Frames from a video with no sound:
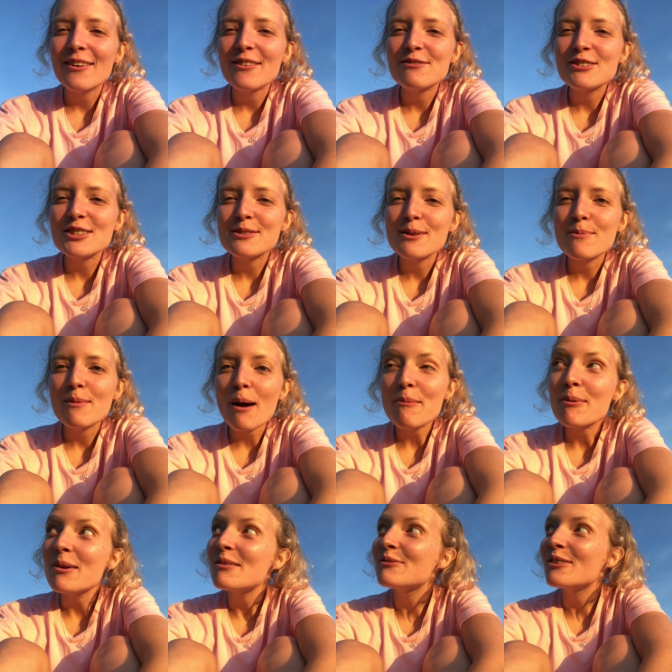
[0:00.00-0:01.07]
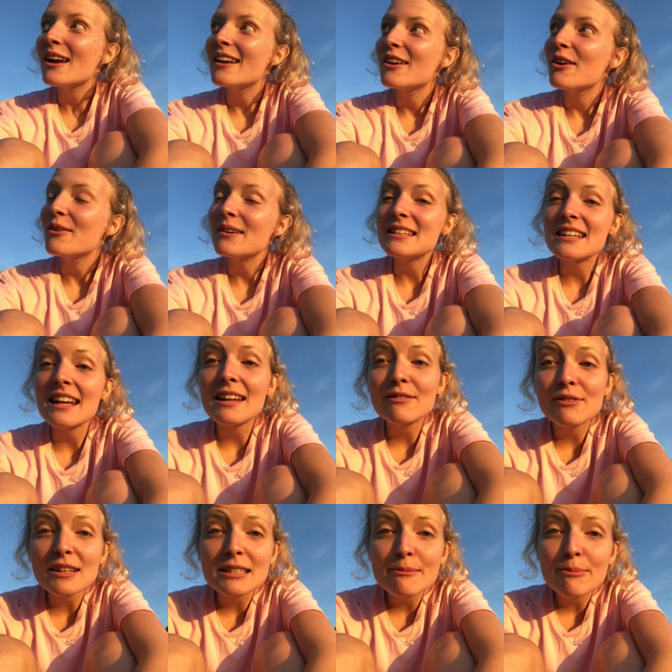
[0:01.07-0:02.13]
I'm just with my boyfriend, who is an
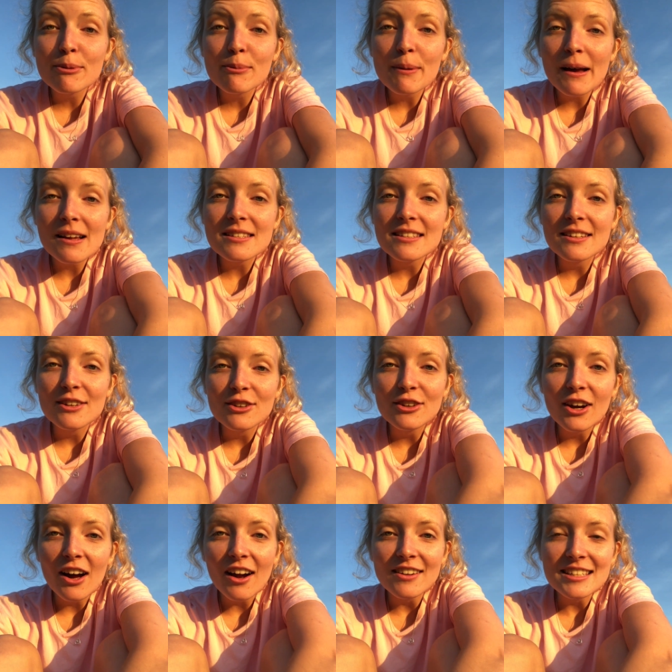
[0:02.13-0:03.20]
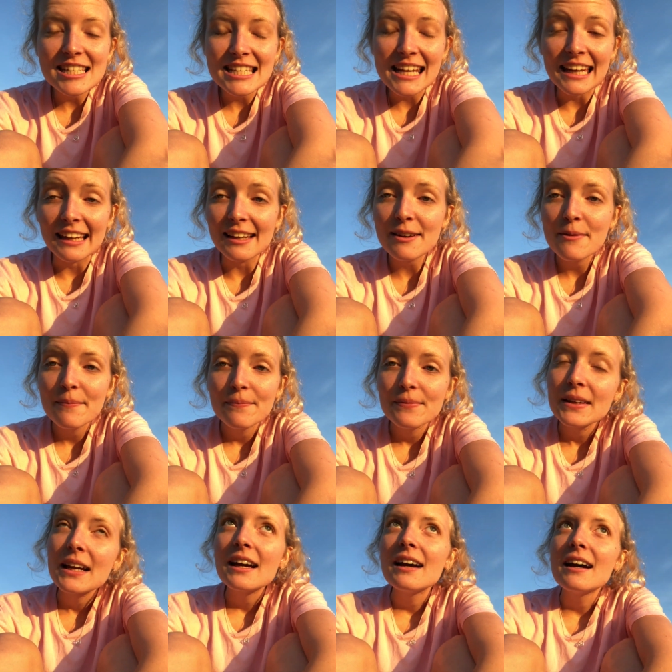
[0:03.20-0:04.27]
invisible person who you can't see.
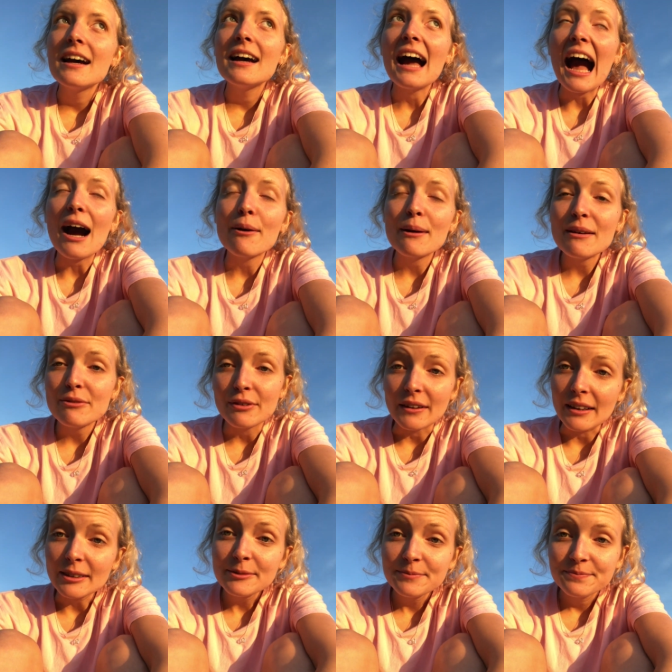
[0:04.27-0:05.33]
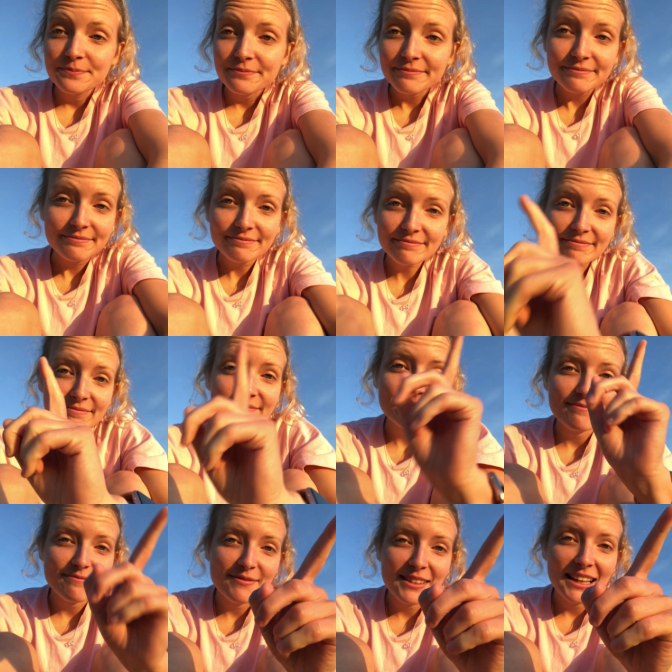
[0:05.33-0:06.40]
However,
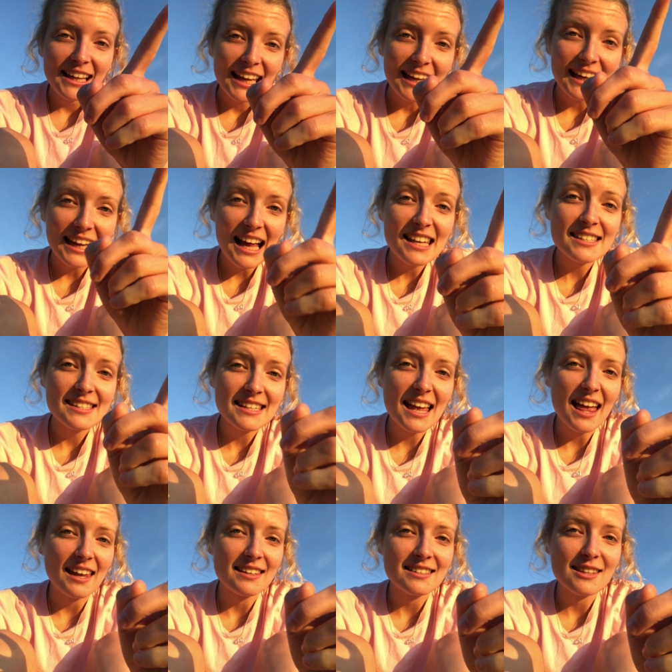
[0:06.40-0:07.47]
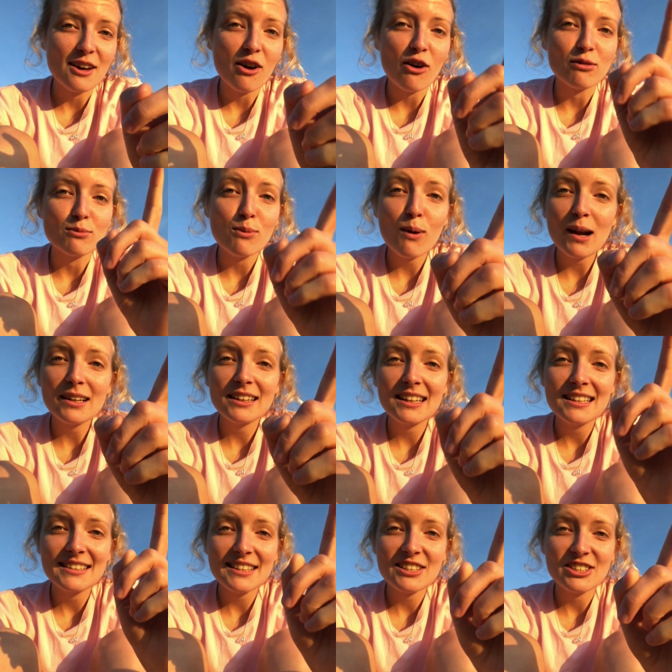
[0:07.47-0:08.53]
he has said that on one
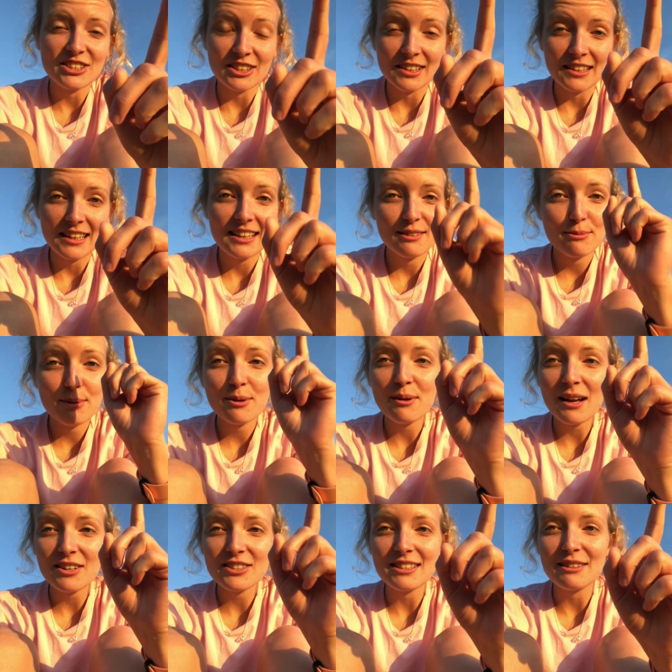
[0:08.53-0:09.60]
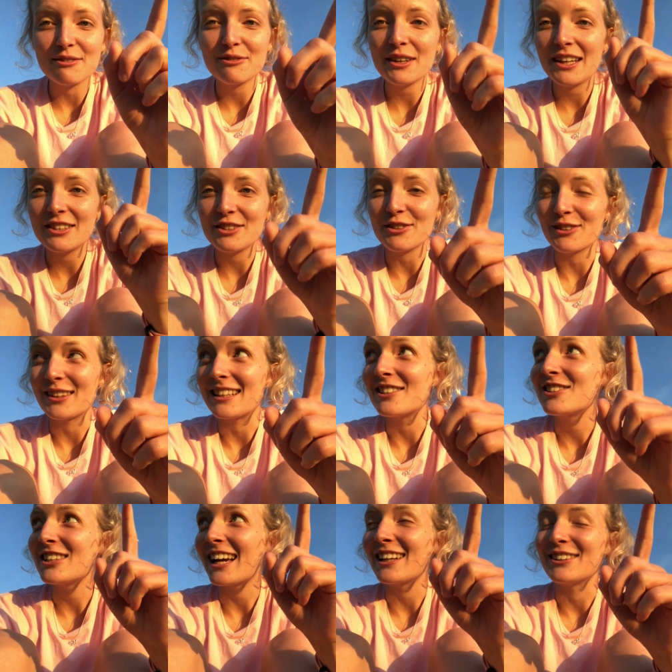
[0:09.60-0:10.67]
condition he will actually feature on this
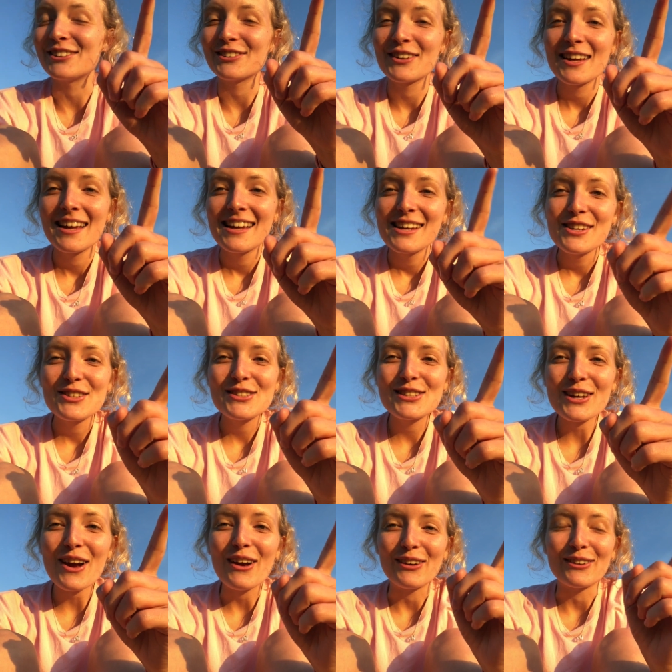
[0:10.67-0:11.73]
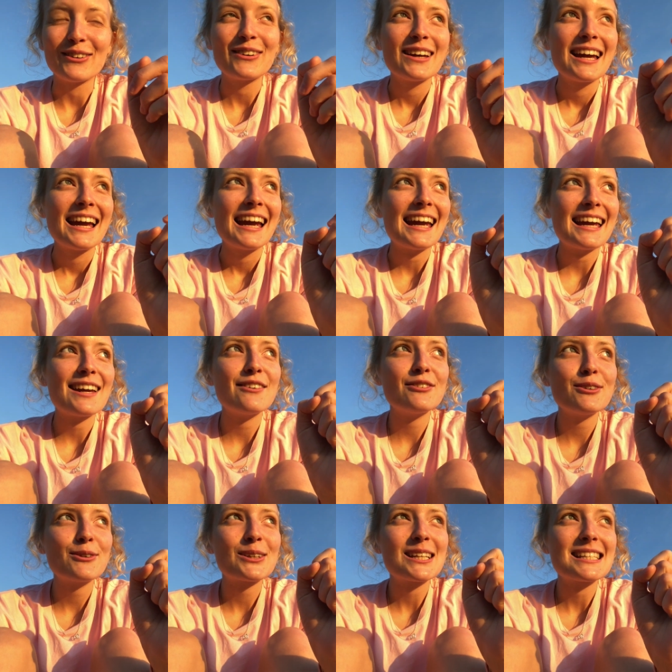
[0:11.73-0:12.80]
channel. So if
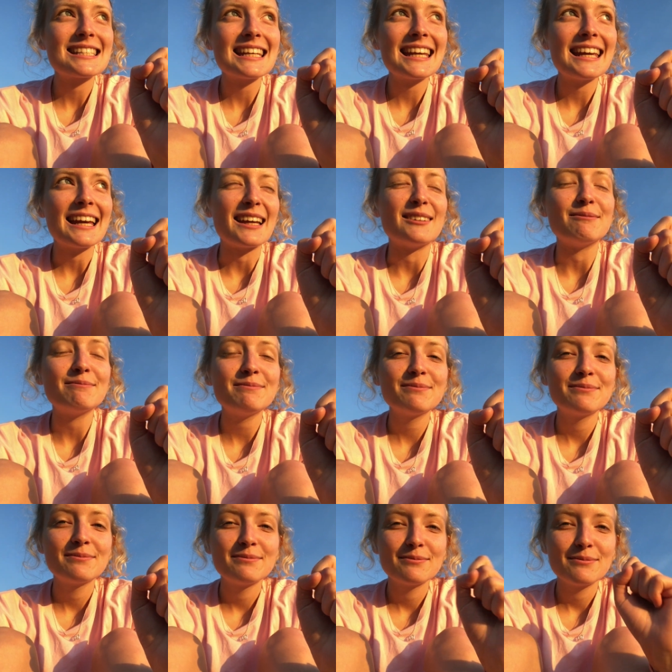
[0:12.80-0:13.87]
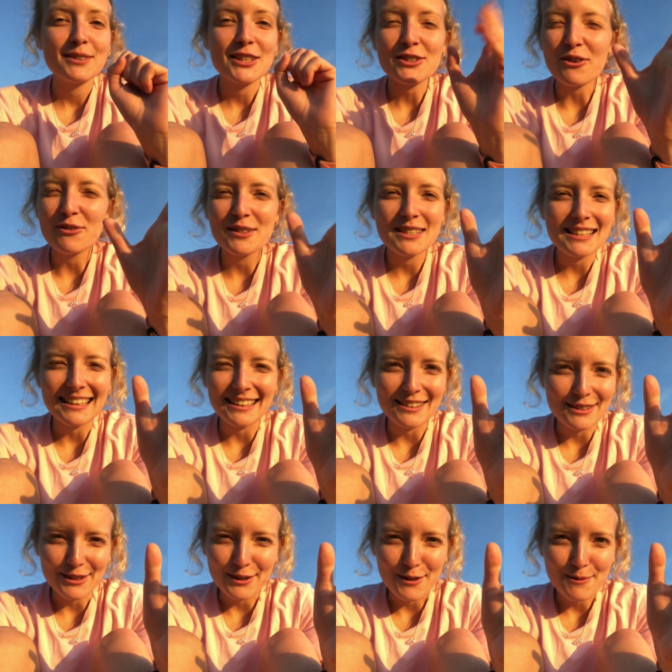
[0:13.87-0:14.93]
you want to see him, which obviously you
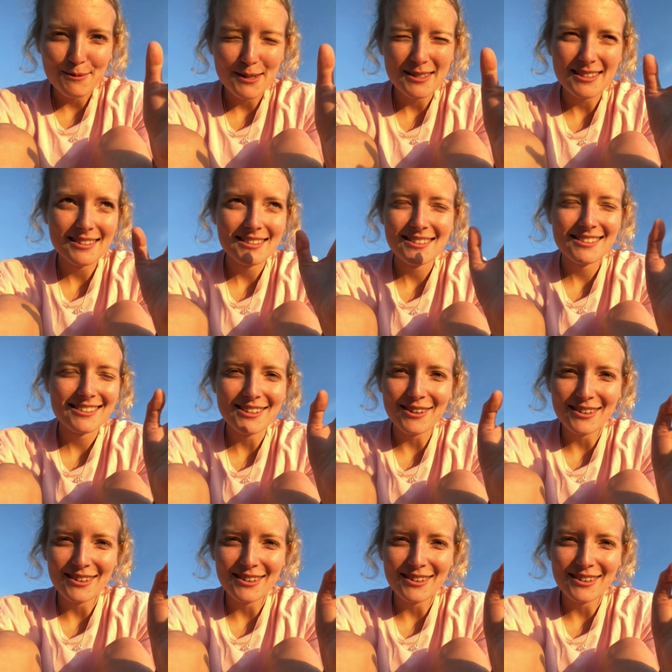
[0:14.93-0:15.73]
do because it's so